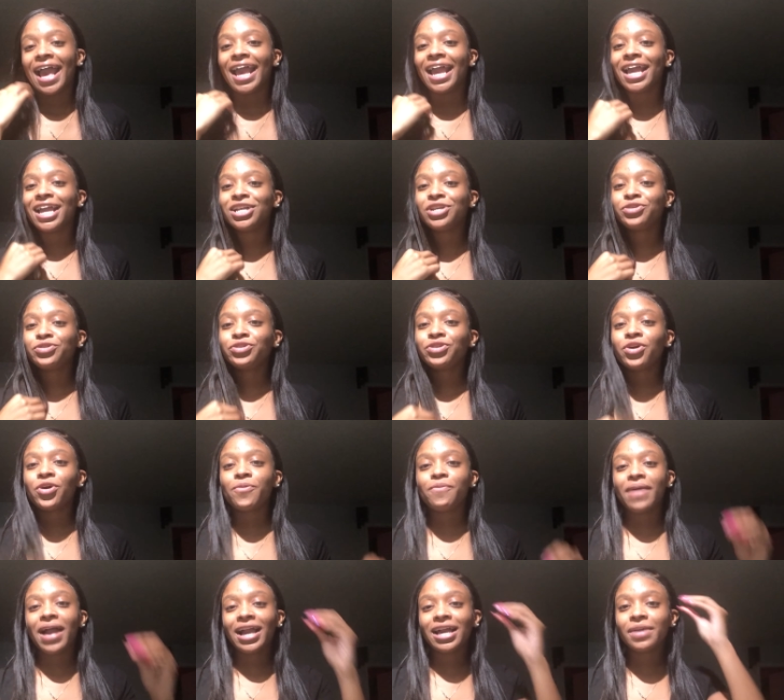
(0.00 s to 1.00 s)
And you know,
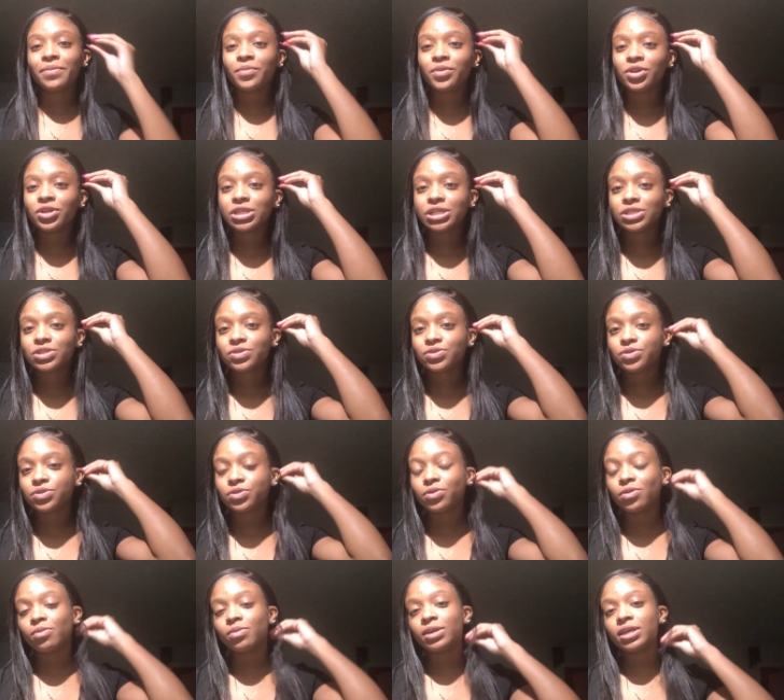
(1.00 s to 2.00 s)
back in middle
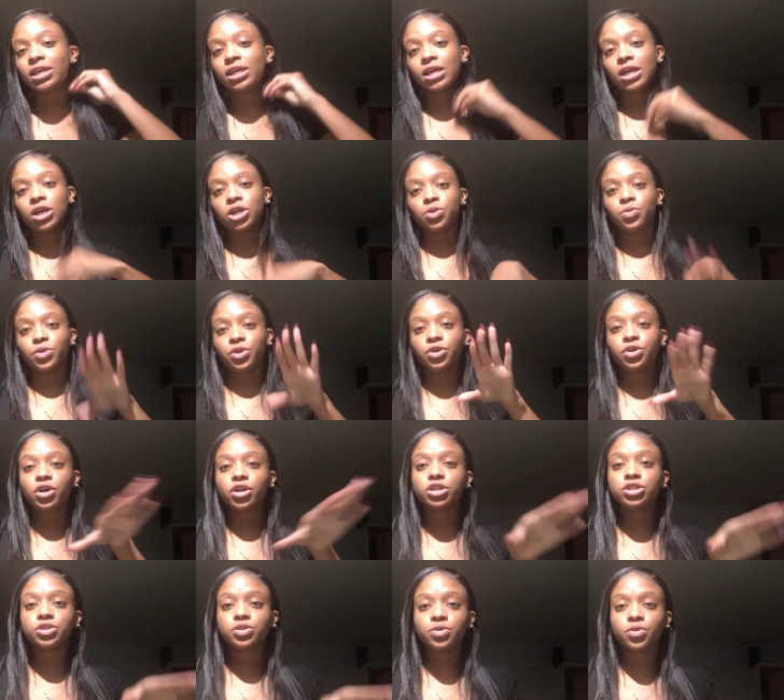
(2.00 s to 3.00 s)
school, when, we, when you go
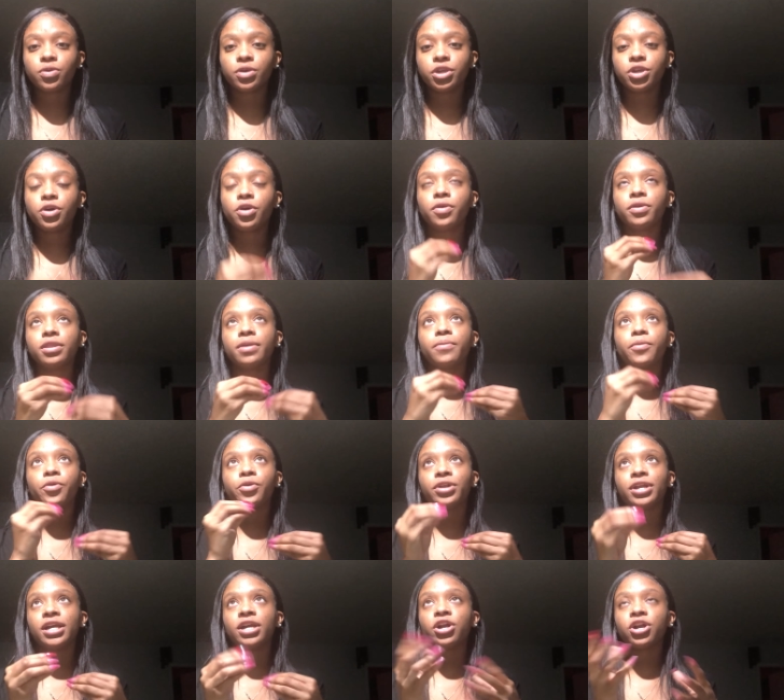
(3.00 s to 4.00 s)
to school, when you go in the
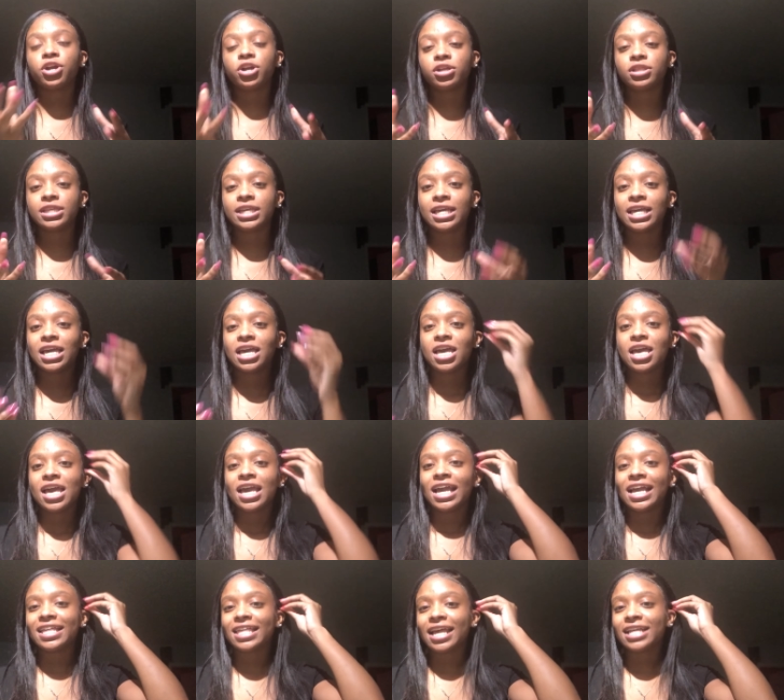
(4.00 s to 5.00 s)
morning early,
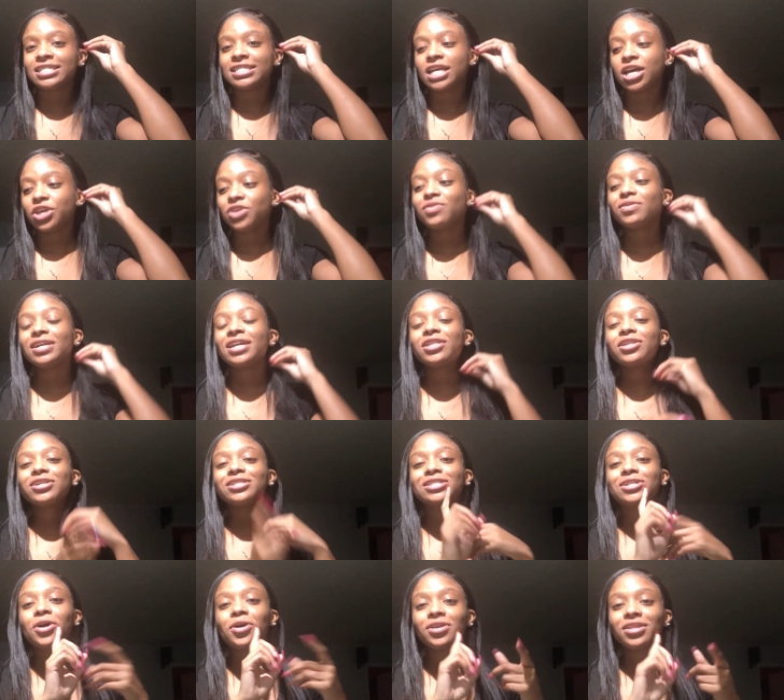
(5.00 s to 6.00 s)
they tell you either to
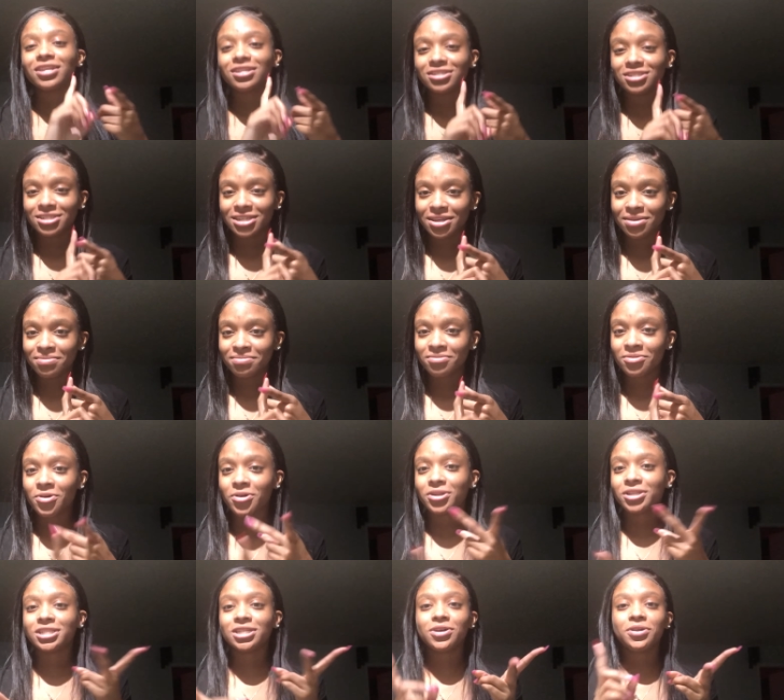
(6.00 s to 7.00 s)
go to the gym or
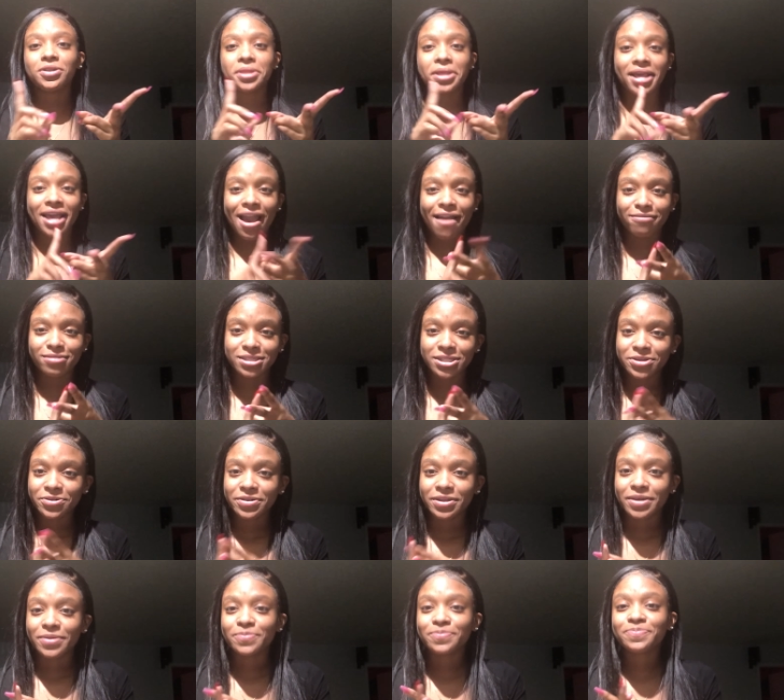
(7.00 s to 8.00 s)
to go to the
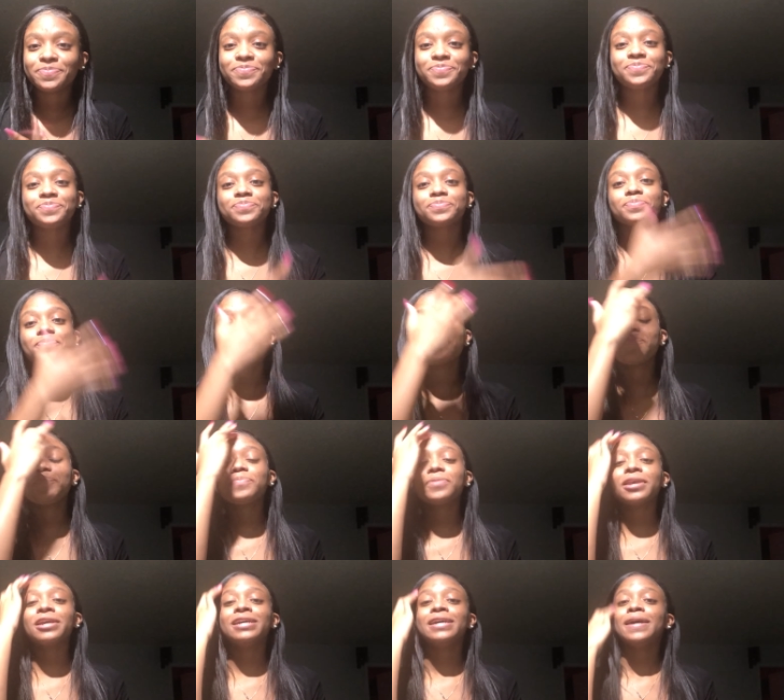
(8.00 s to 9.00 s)
cafeteria.
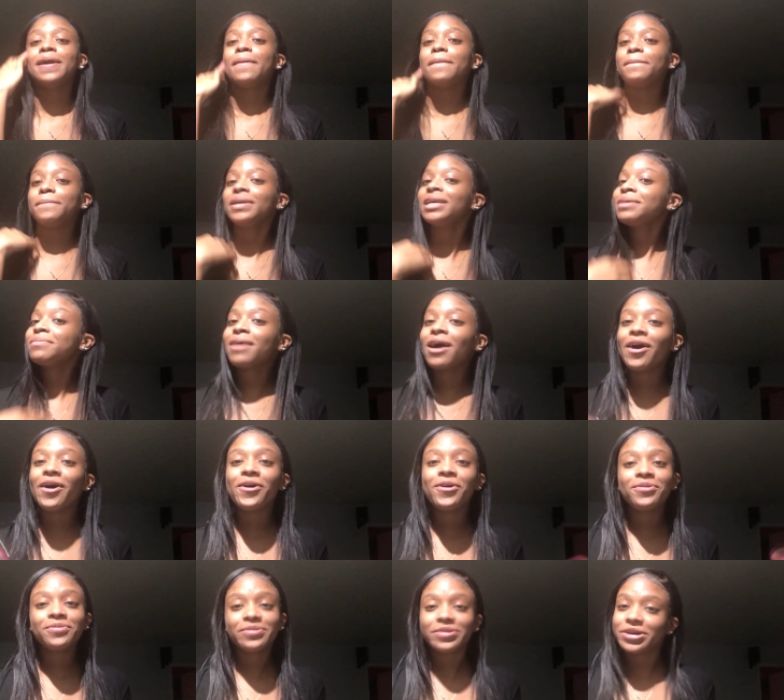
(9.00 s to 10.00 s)
Me and my
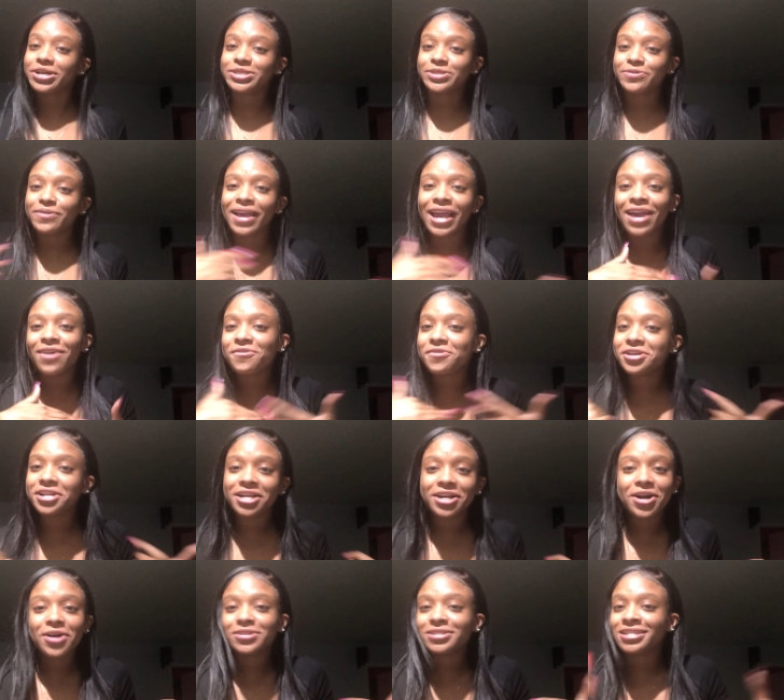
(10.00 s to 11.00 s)
homegirls, we didn't want to
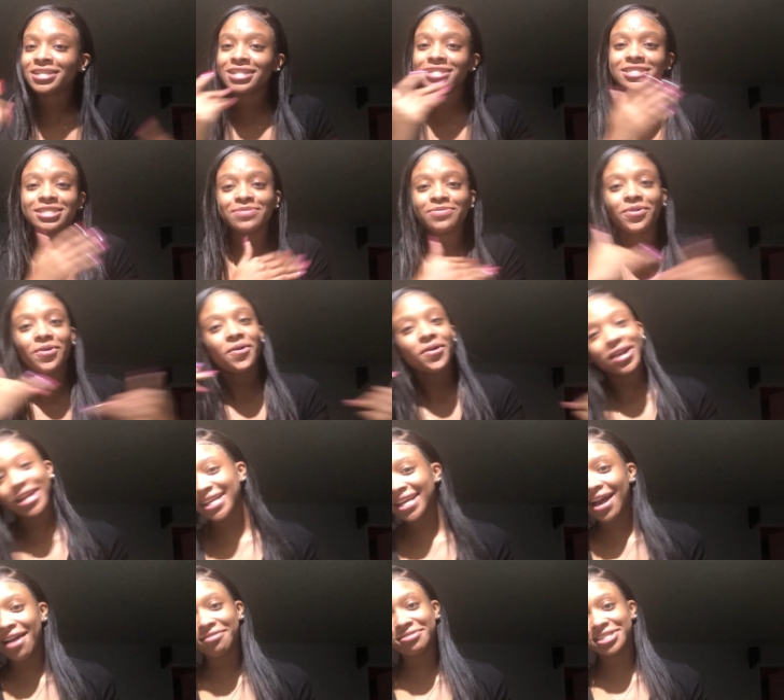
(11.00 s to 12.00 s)
go to the gym or the
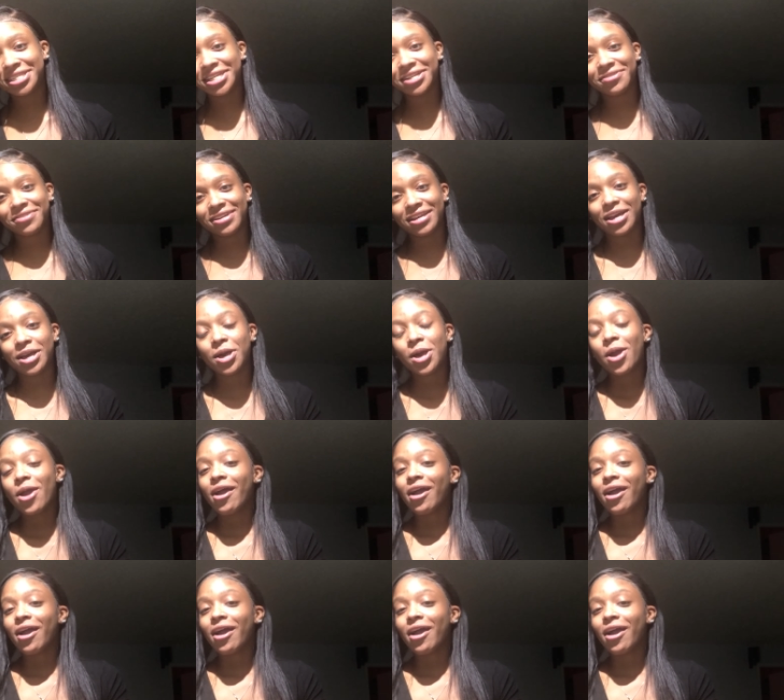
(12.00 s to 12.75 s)
cafeteria